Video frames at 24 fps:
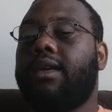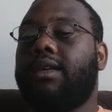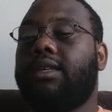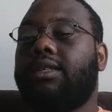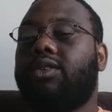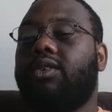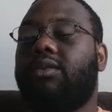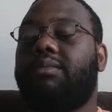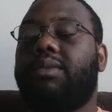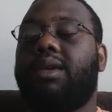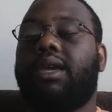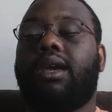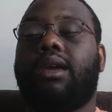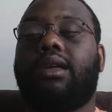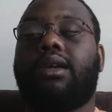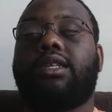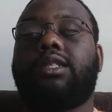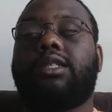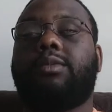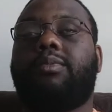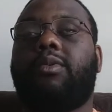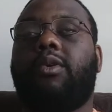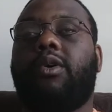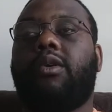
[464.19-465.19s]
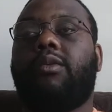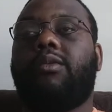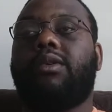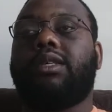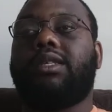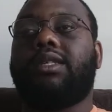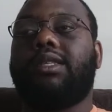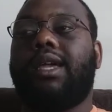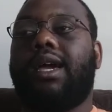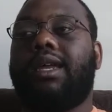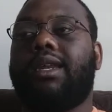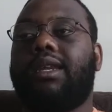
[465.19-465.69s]
So being an explorer
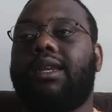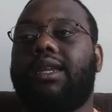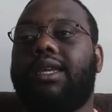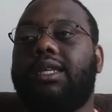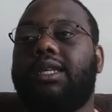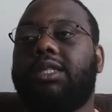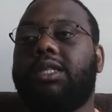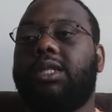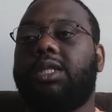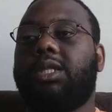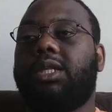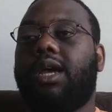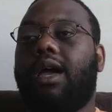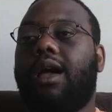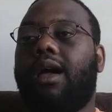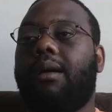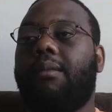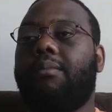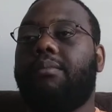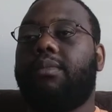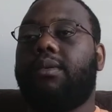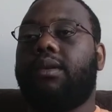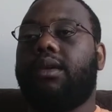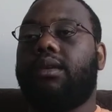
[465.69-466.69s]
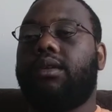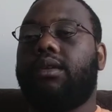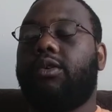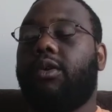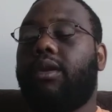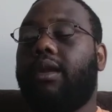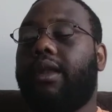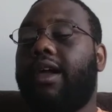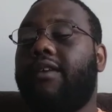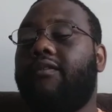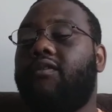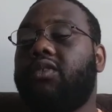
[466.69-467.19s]
was not an easy job.
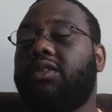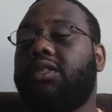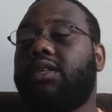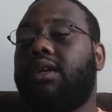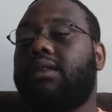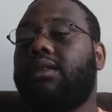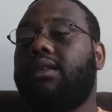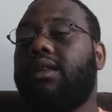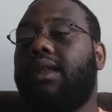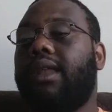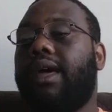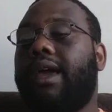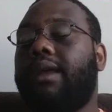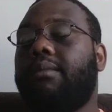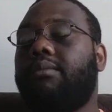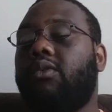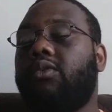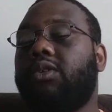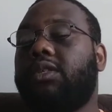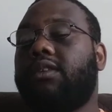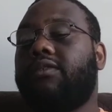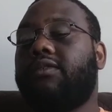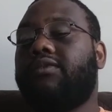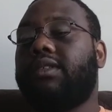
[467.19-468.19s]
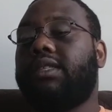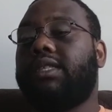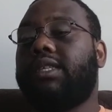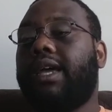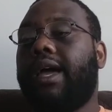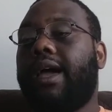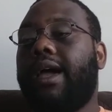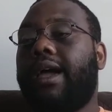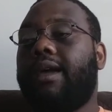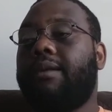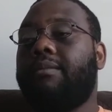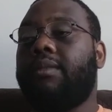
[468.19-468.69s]
Your life was on the line most of the
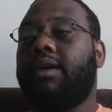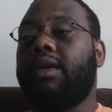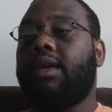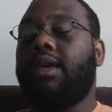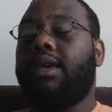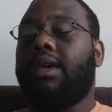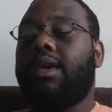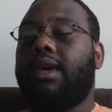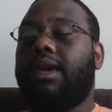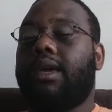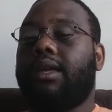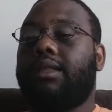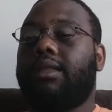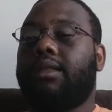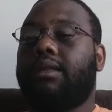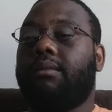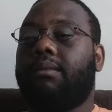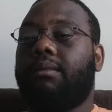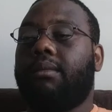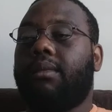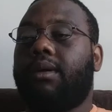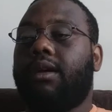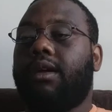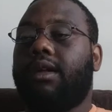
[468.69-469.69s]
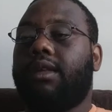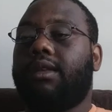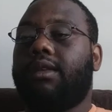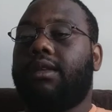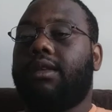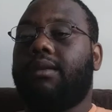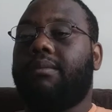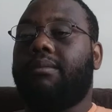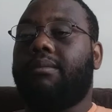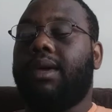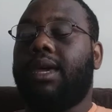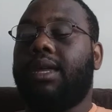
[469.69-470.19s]
time. And and
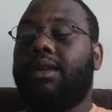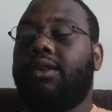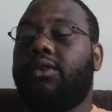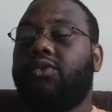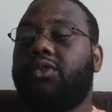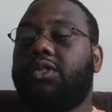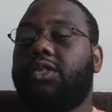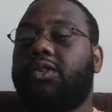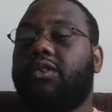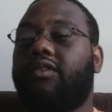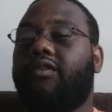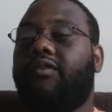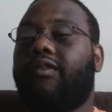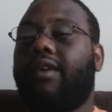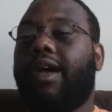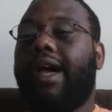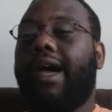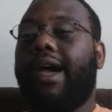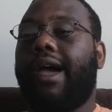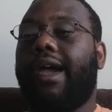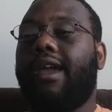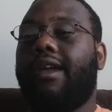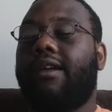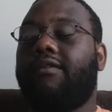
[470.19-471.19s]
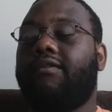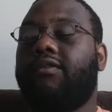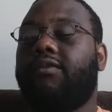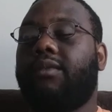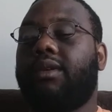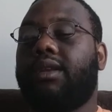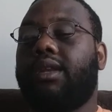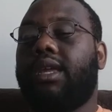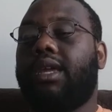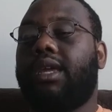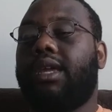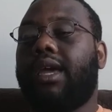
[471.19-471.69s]
the men who survived
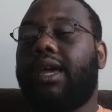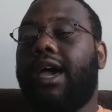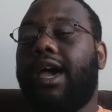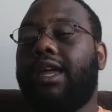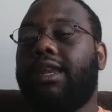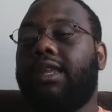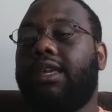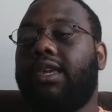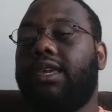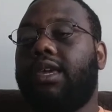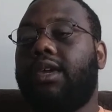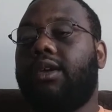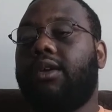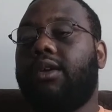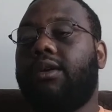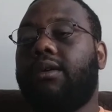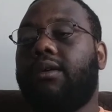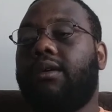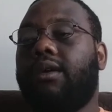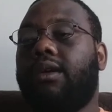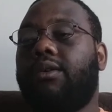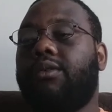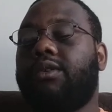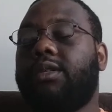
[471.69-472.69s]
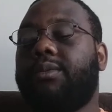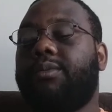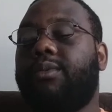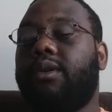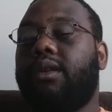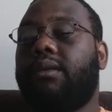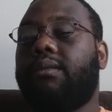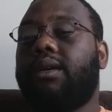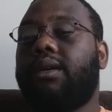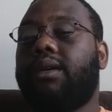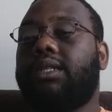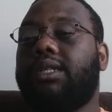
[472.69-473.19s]
when they got here, it was
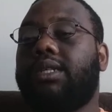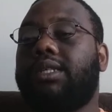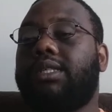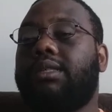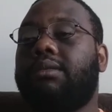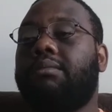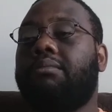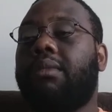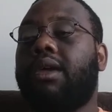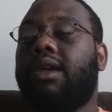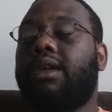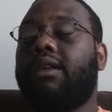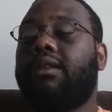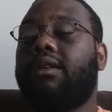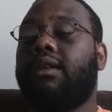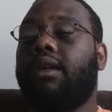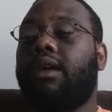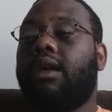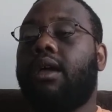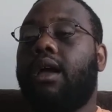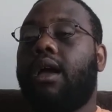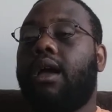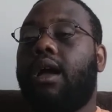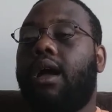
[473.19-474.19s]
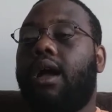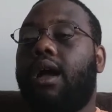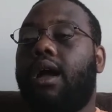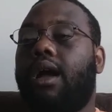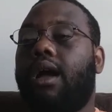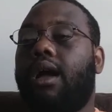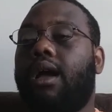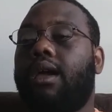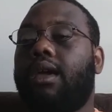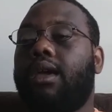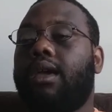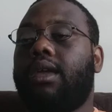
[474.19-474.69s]
pretty much just men
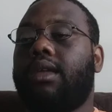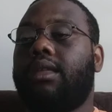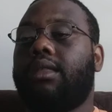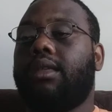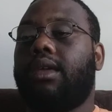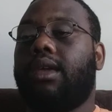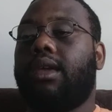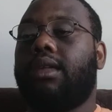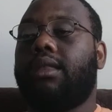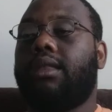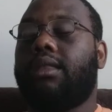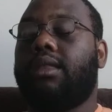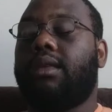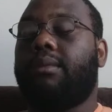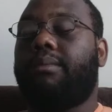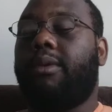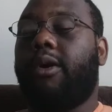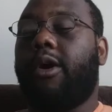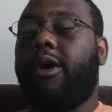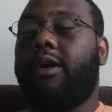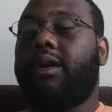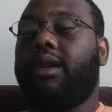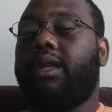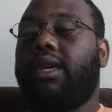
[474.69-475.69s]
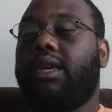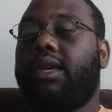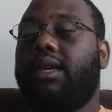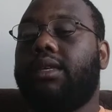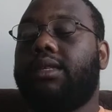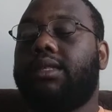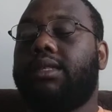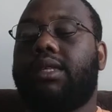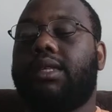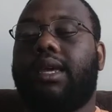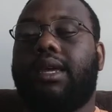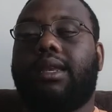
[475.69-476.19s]
uh, in in the
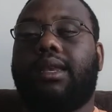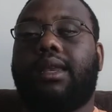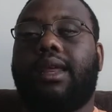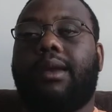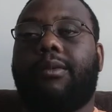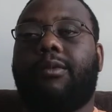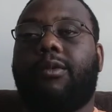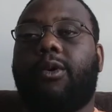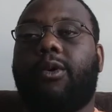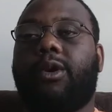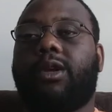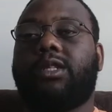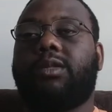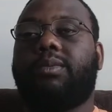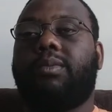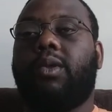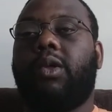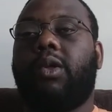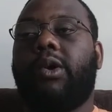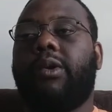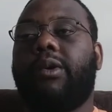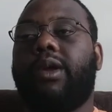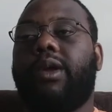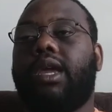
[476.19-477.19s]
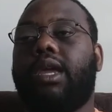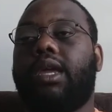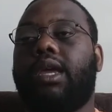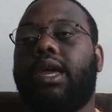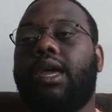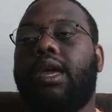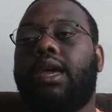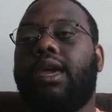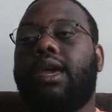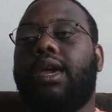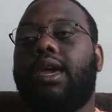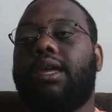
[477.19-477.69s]
parties that, that were exploring.
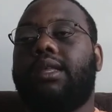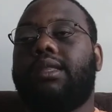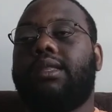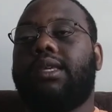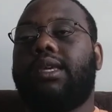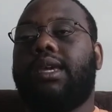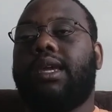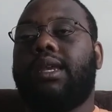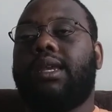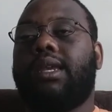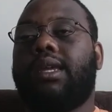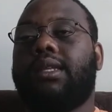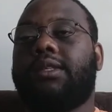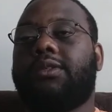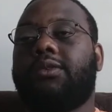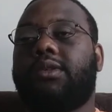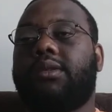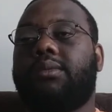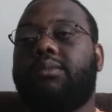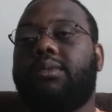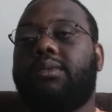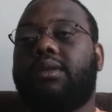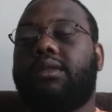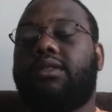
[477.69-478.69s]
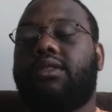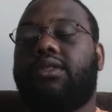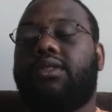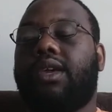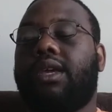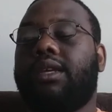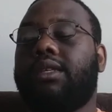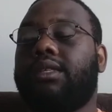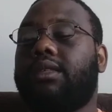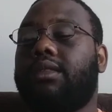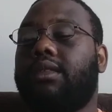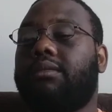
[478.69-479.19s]
And the Indians would, would
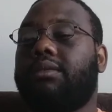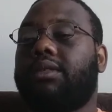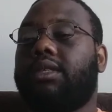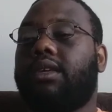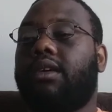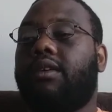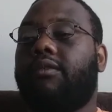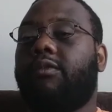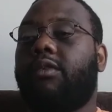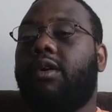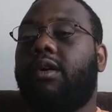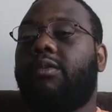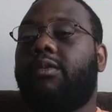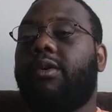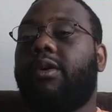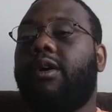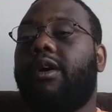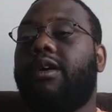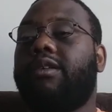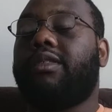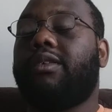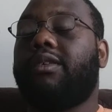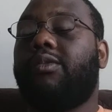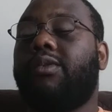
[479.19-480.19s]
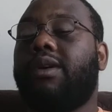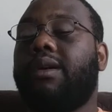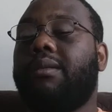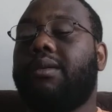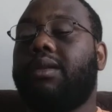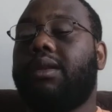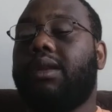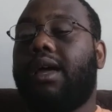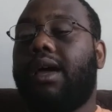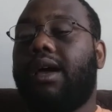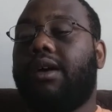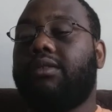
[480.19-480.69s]
think to themselves, well, where the
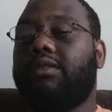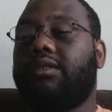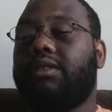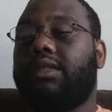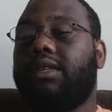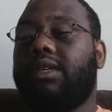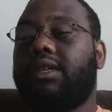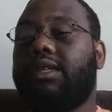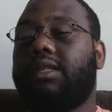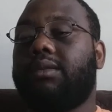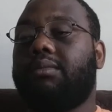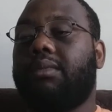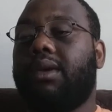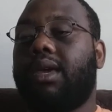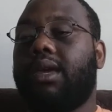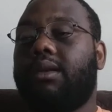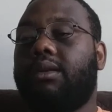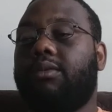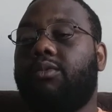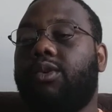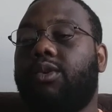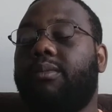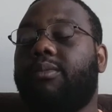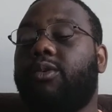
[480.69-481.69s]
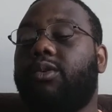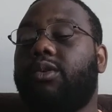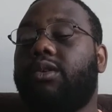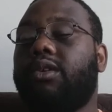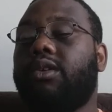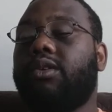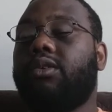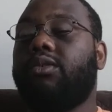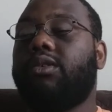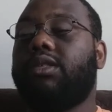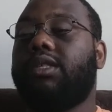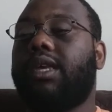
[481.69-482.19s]
women? How do these men
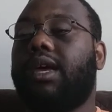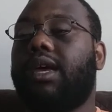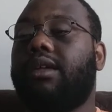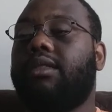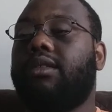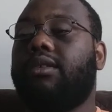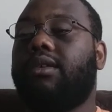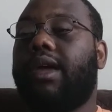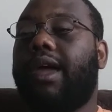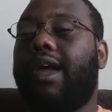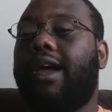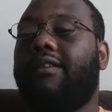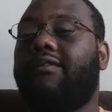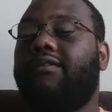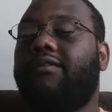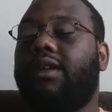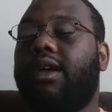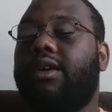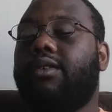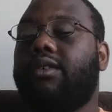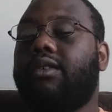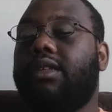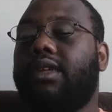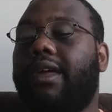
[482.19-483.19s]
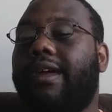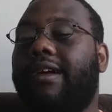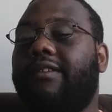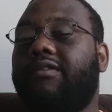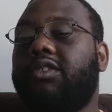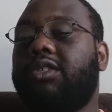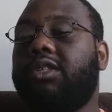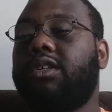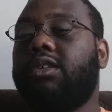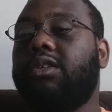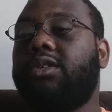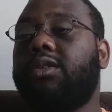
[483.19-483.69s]
reproduce? How do have how do they
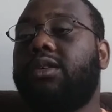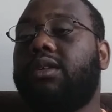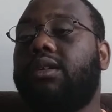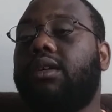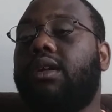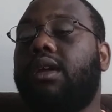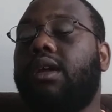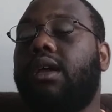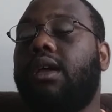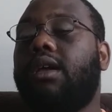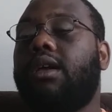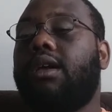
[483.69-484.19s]
have children?